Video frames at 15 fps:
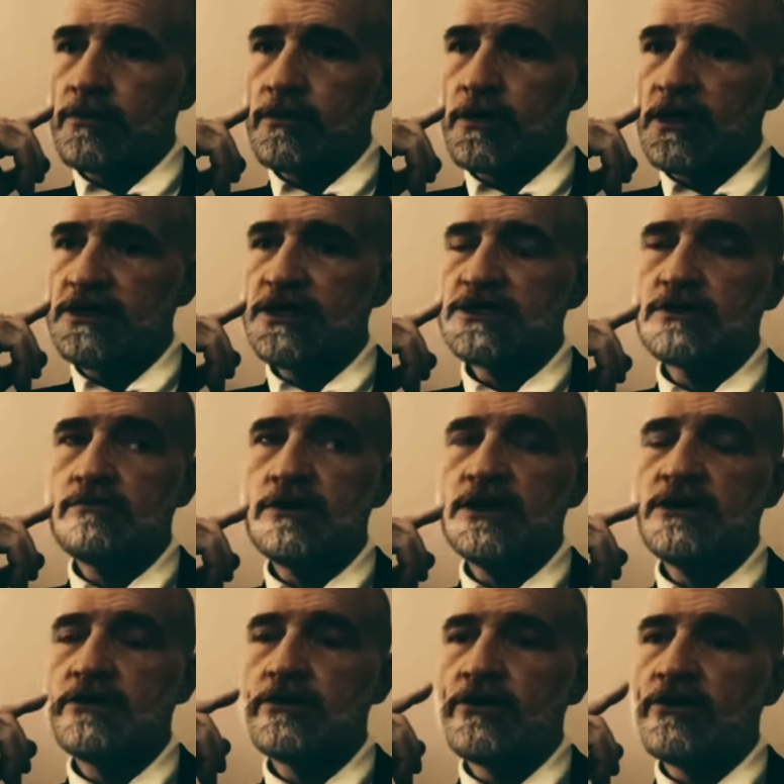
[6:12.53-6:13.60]
It doesn't
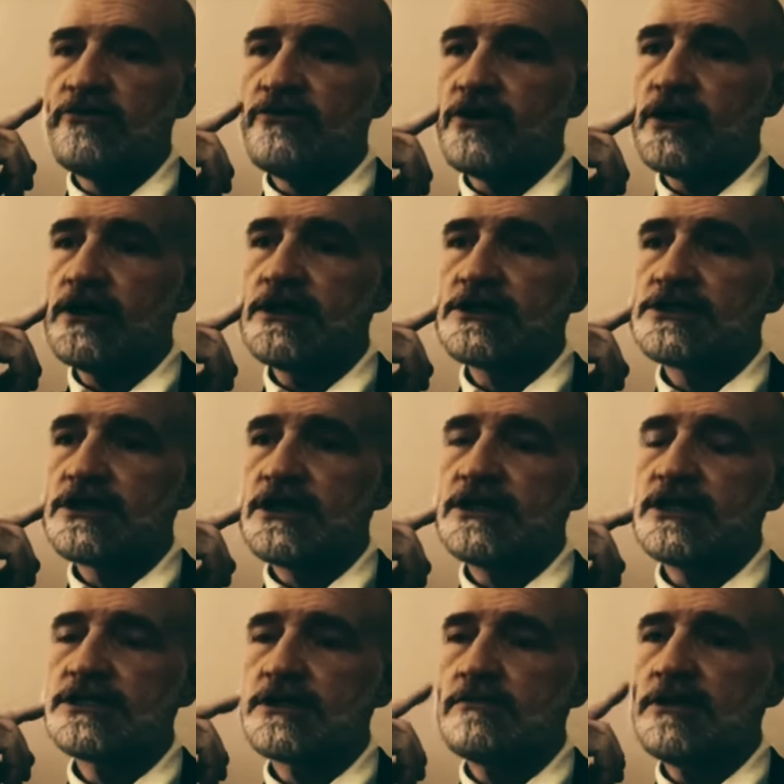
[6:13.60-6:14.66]
mean, for us, it
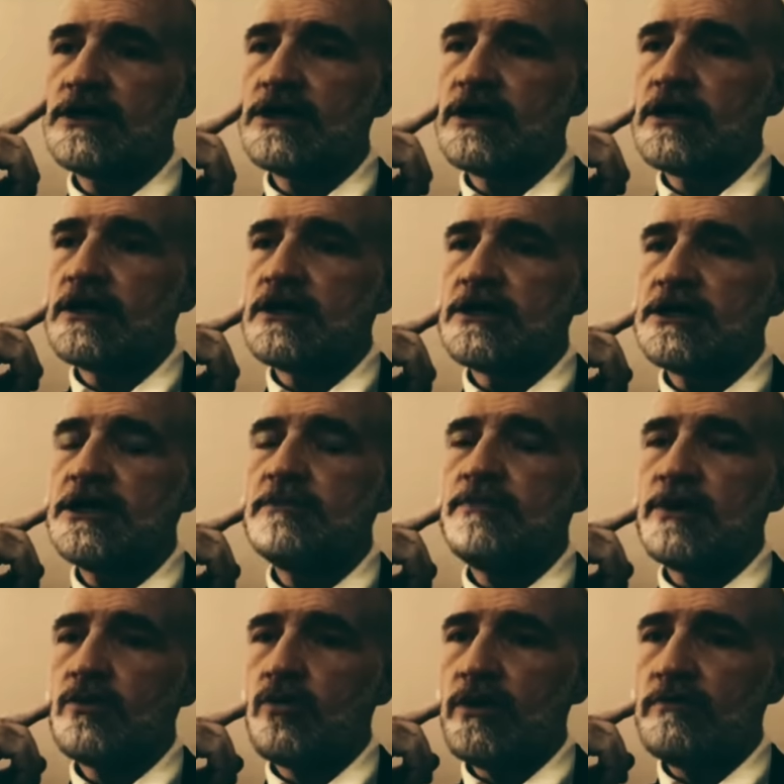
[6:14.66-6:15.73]
doesn't mean
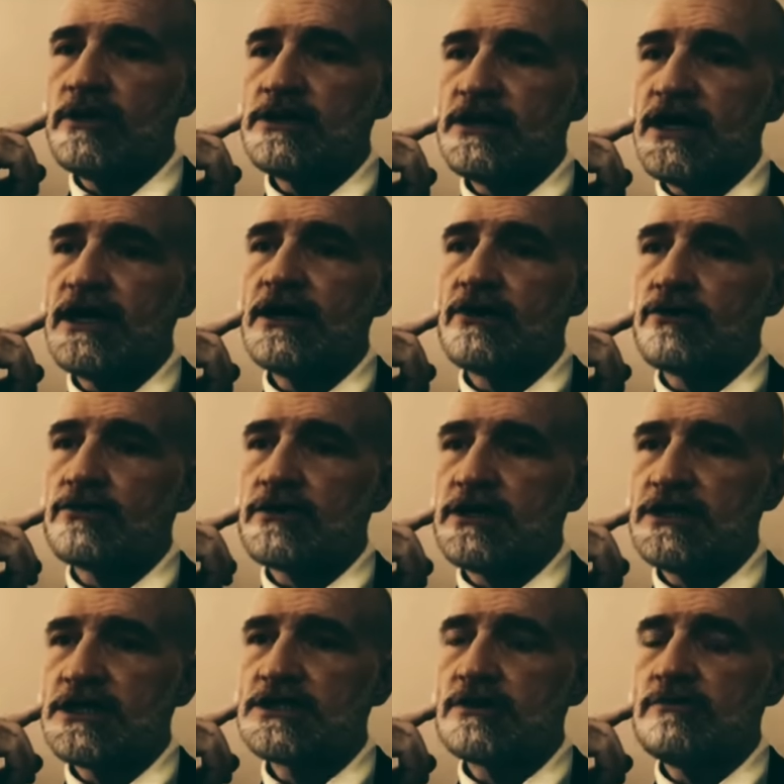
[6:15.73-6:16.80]
keeping women down. It
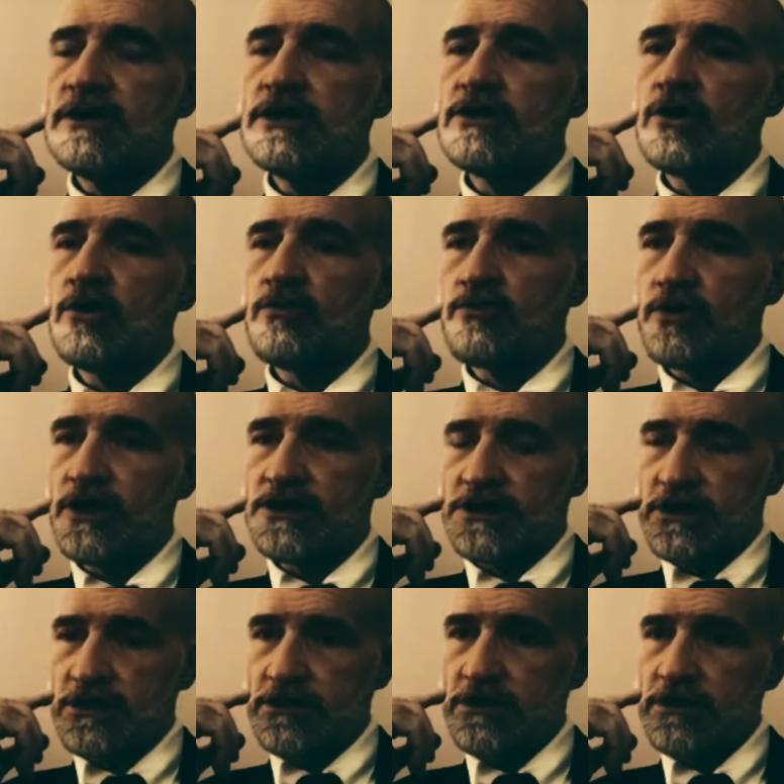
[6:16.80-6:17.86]
doesn't mean
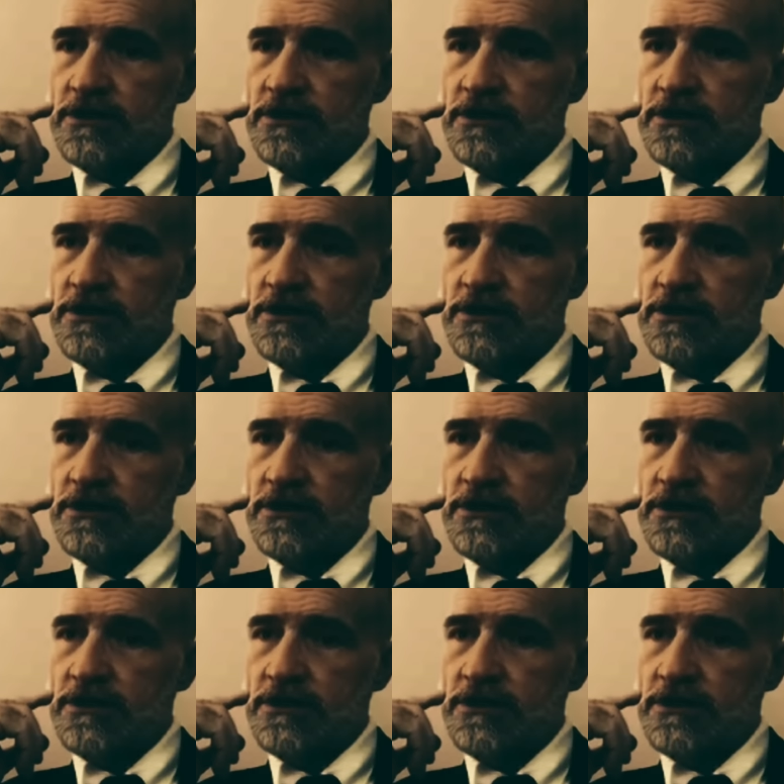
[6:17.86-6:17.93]
oppression.